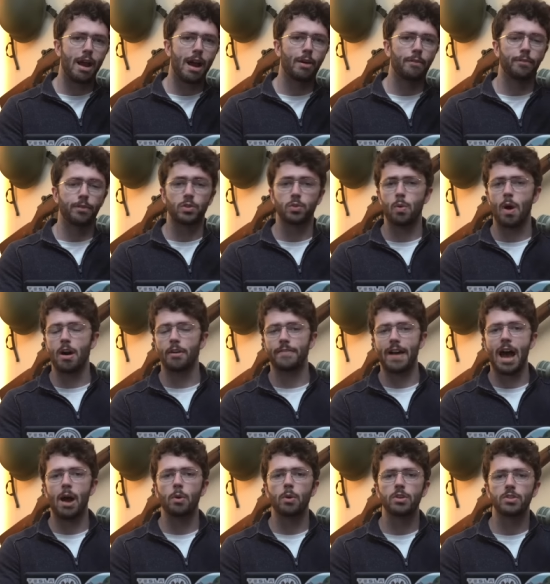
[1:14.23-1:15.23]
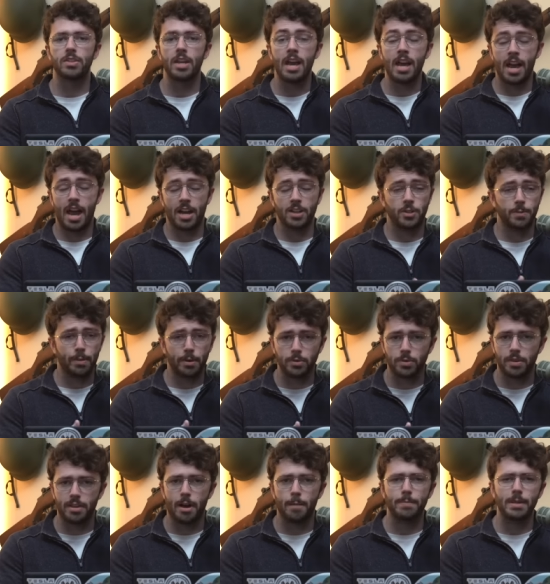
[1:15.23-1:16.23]
route for 12 hours, I
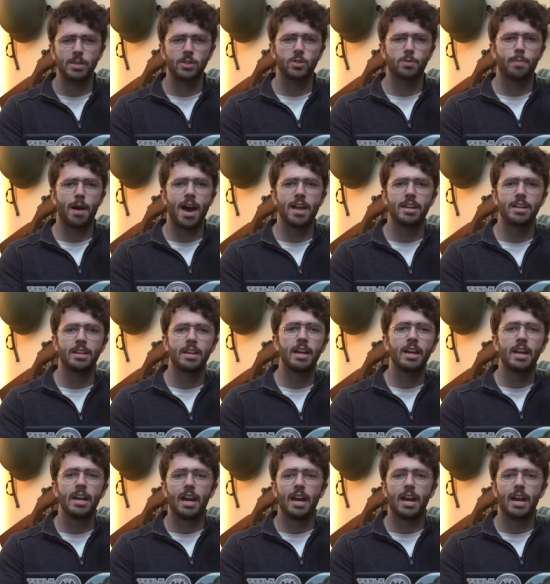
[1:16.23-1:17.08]
suppose, without being spotted spotted,